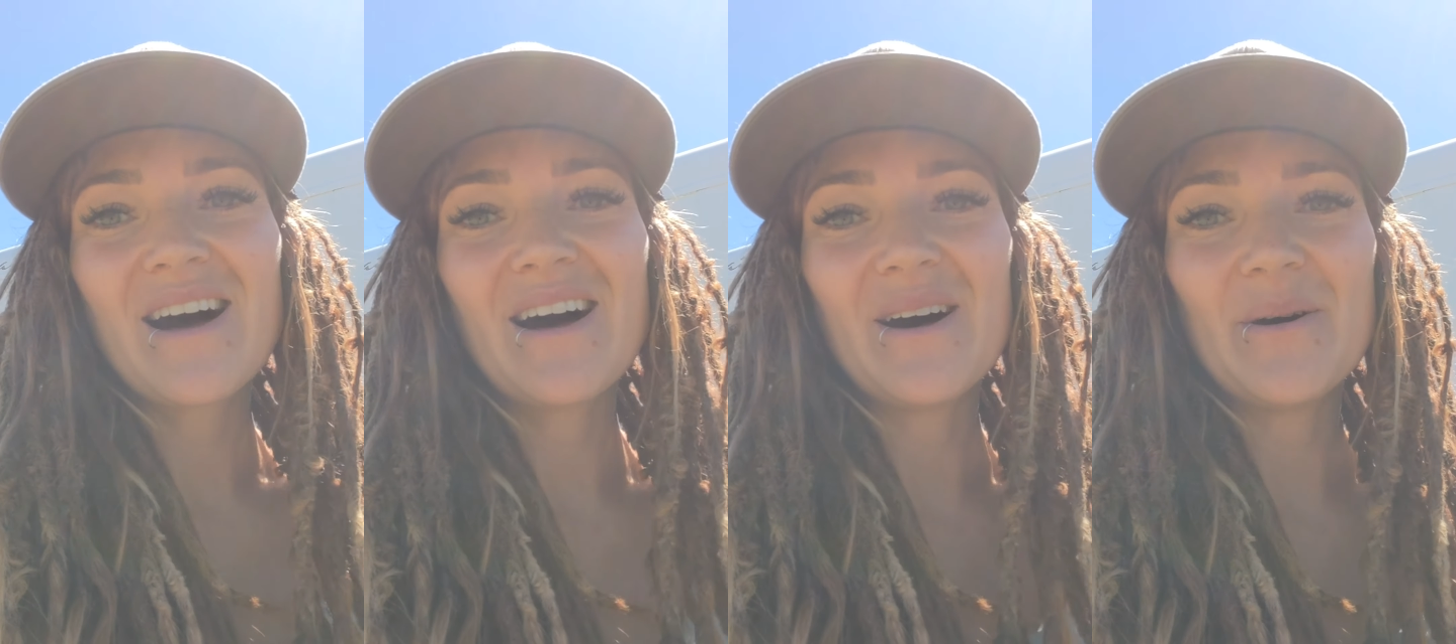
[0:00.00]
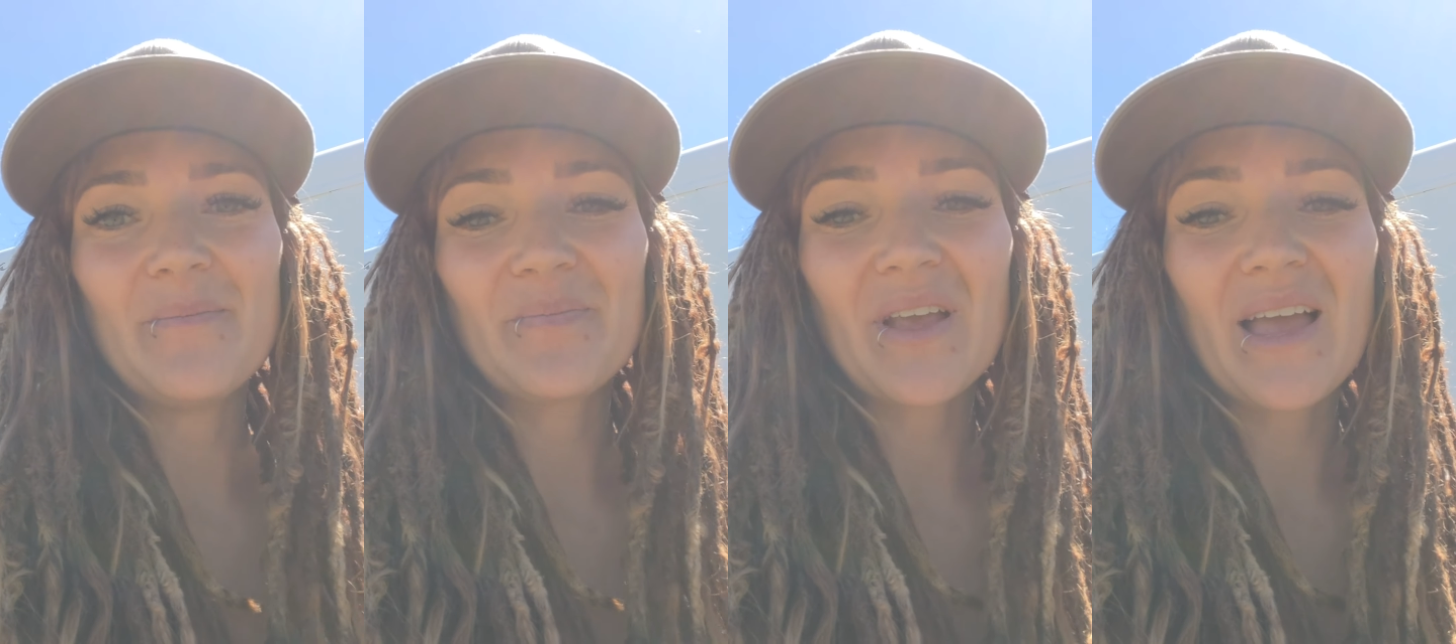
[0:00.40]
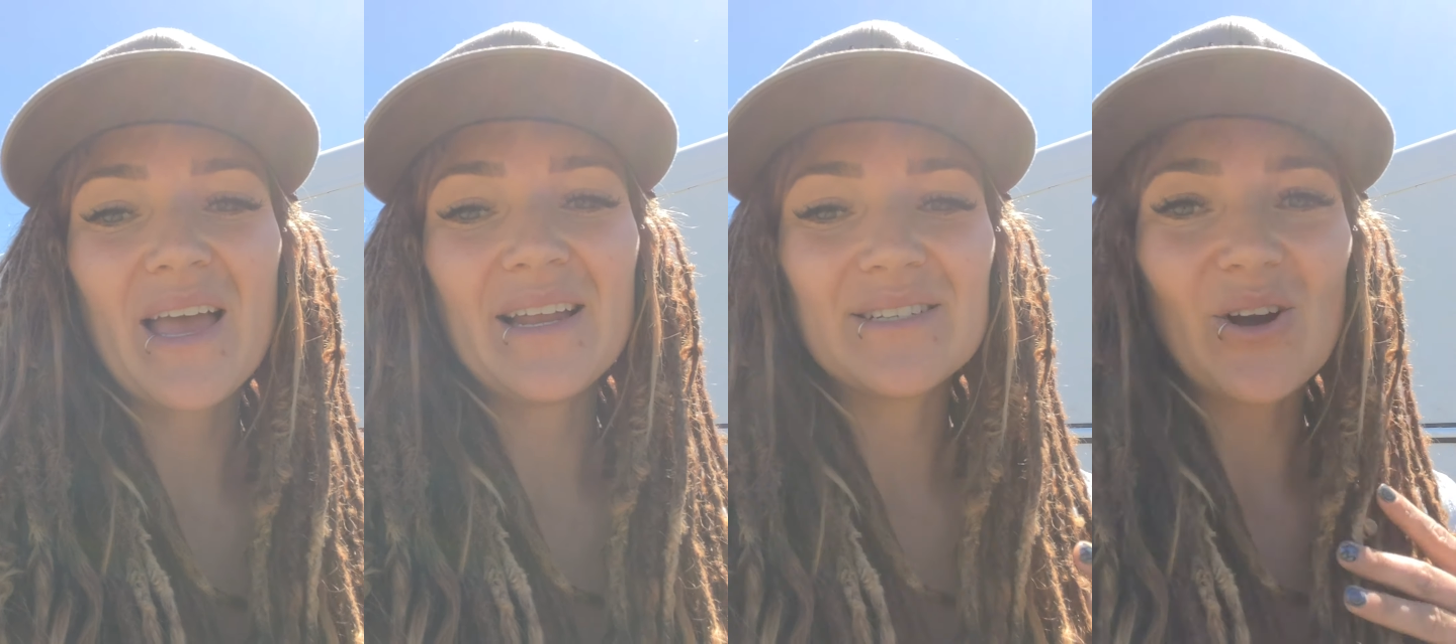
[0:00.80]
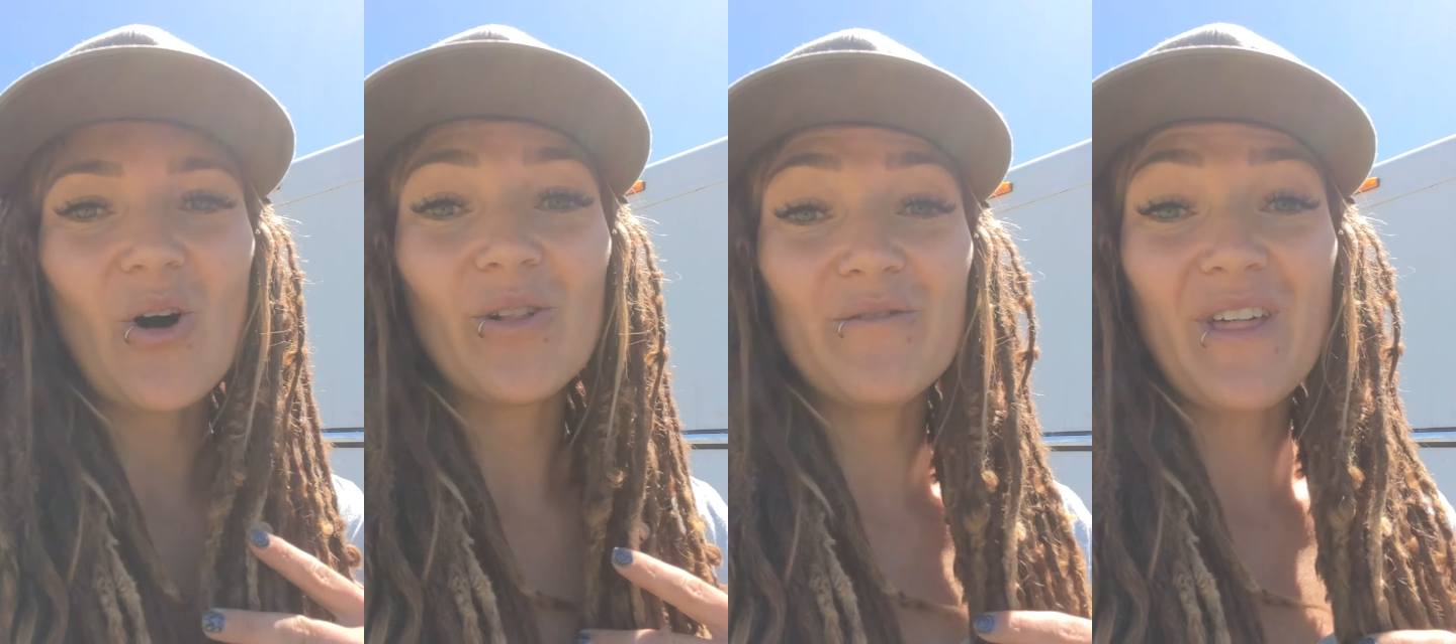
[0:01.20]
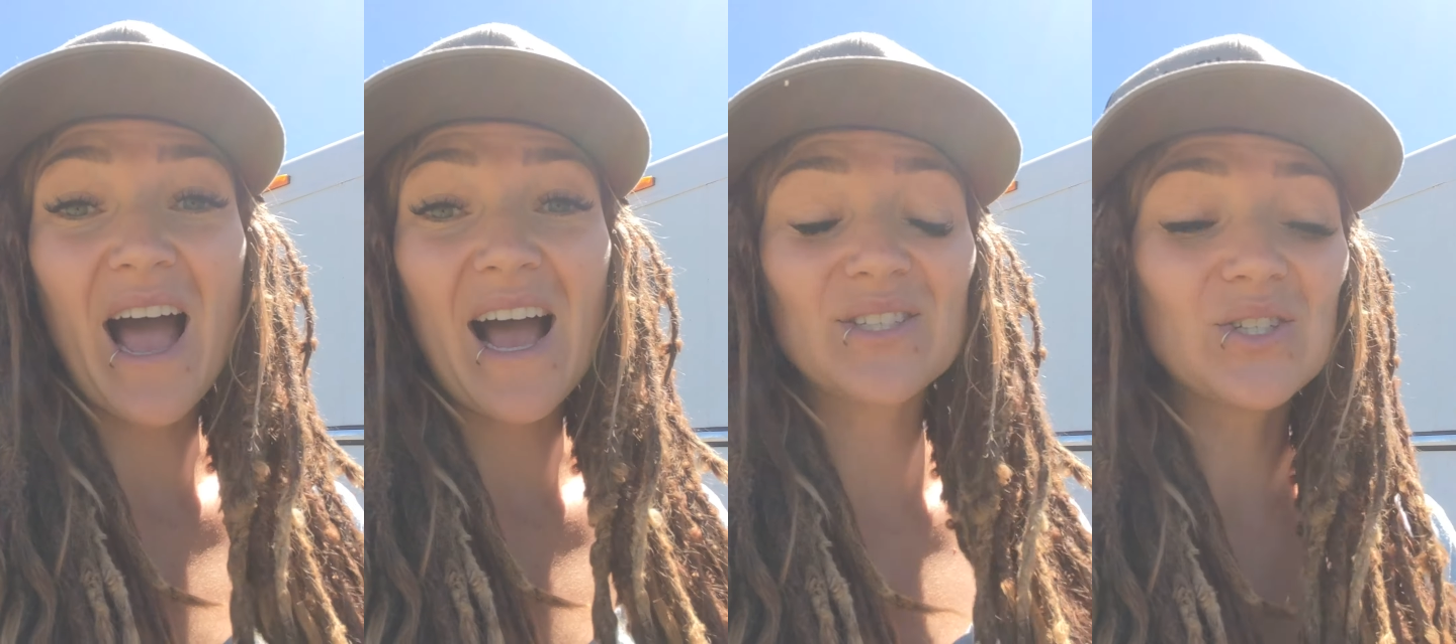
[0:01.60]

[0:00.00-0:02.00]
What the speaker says: and all of that.